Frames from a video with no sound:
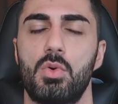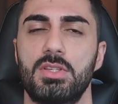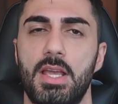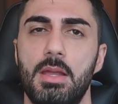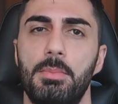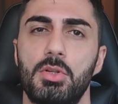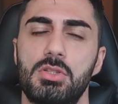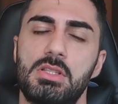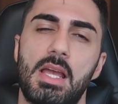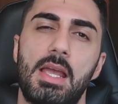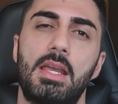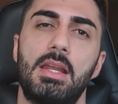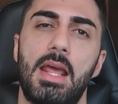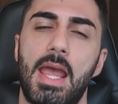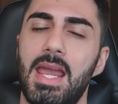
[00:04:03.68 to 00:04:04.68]
was able to
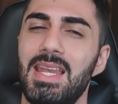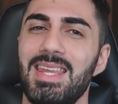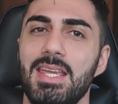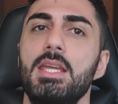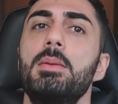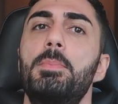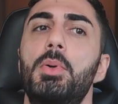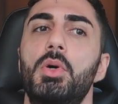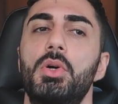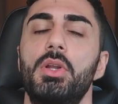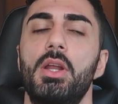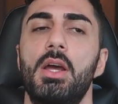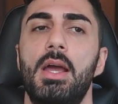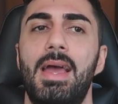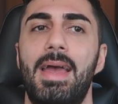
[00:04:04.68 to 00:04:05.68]
take in any
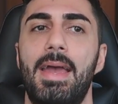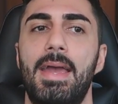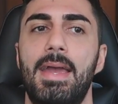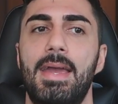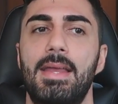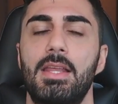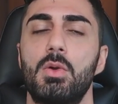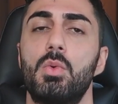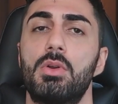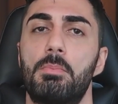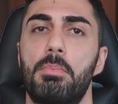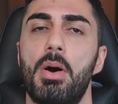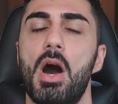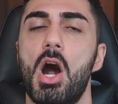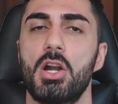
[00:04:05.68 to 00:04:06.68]
input and it
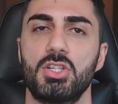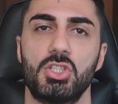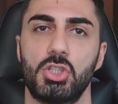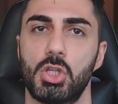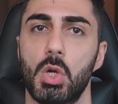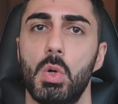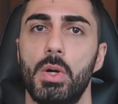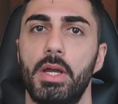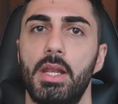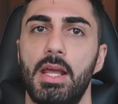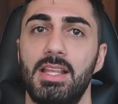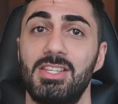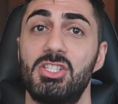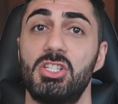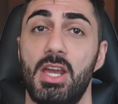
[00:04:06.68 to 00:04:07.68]
would parse through it
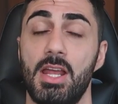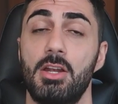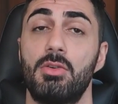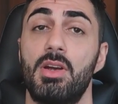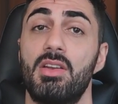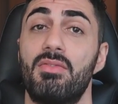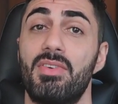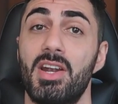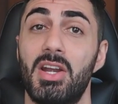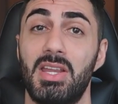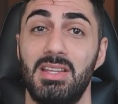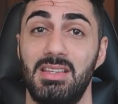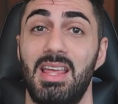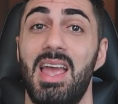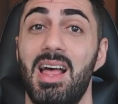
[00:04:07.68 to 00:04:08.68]
and generate very
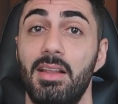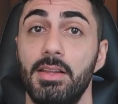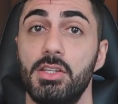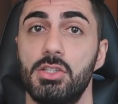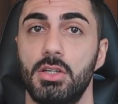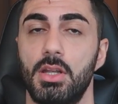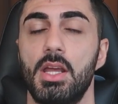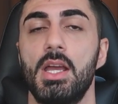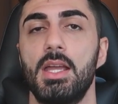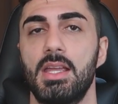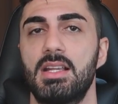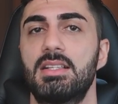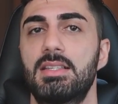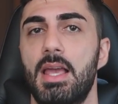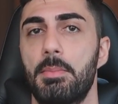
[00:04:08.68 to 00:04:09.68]
intelligent
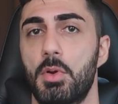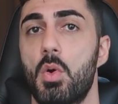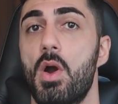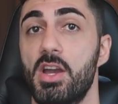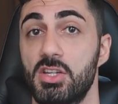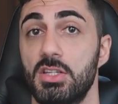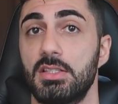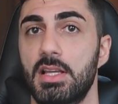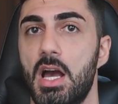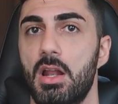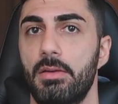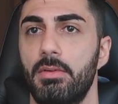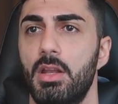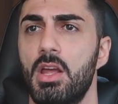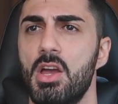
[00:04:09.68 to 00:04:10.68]
exam questions
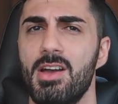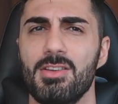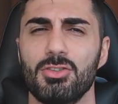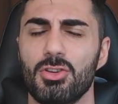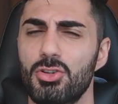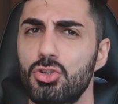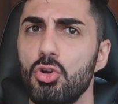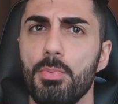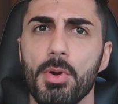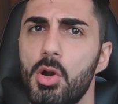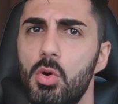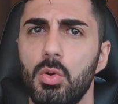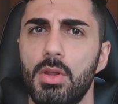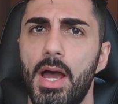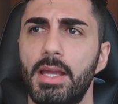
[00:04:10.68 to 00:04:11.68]
out of it. So super
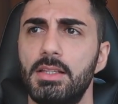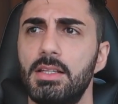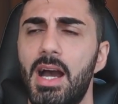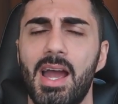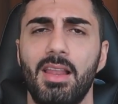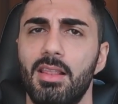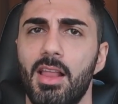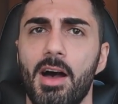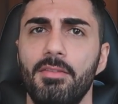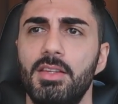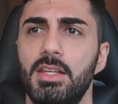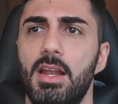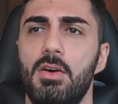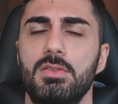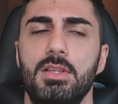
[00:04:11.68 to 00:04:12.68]
cool idea, I
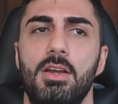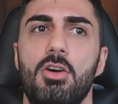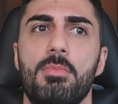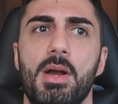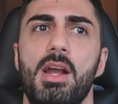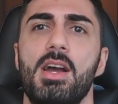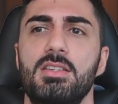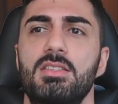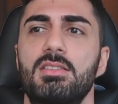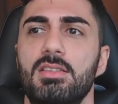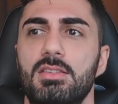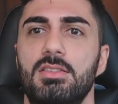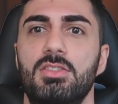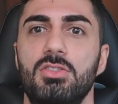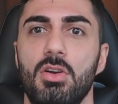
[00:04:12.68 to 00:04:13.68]
loved it. I was like, oh my gosh, this
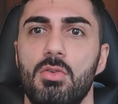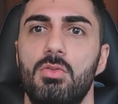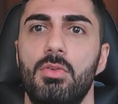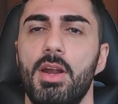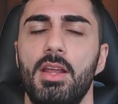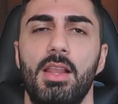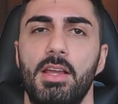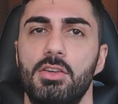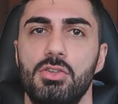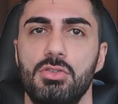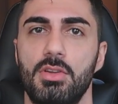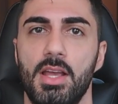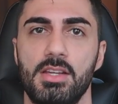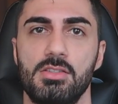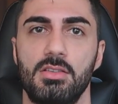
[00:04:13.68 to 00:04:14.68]
is so great. Like, you
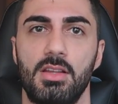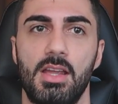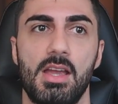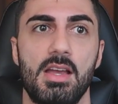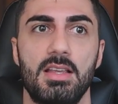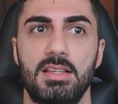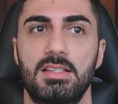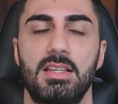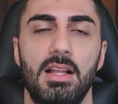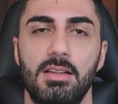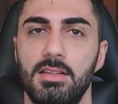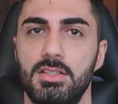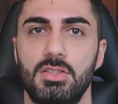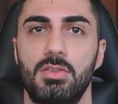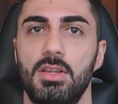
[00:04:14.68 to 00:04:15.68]
should actually
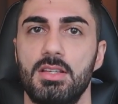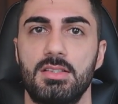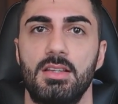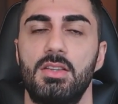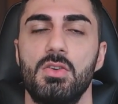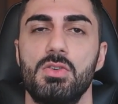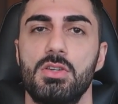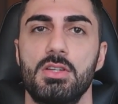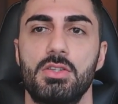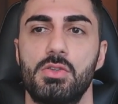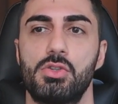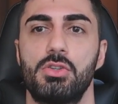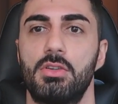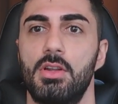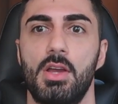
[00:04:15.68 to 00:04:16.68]
sell this to the institutions,
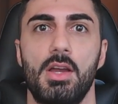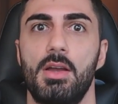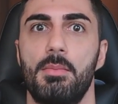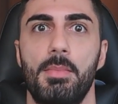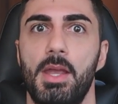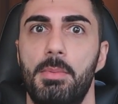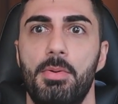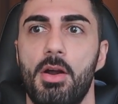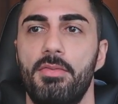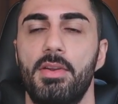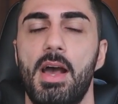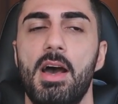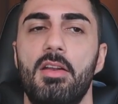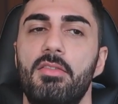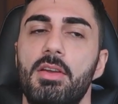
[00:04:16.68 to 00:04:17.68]
you should make
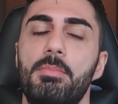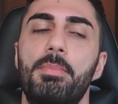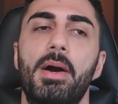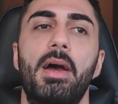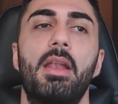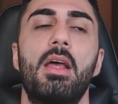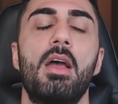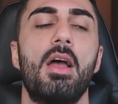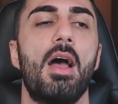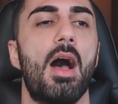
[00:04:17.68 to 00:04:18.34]
profit out of it. But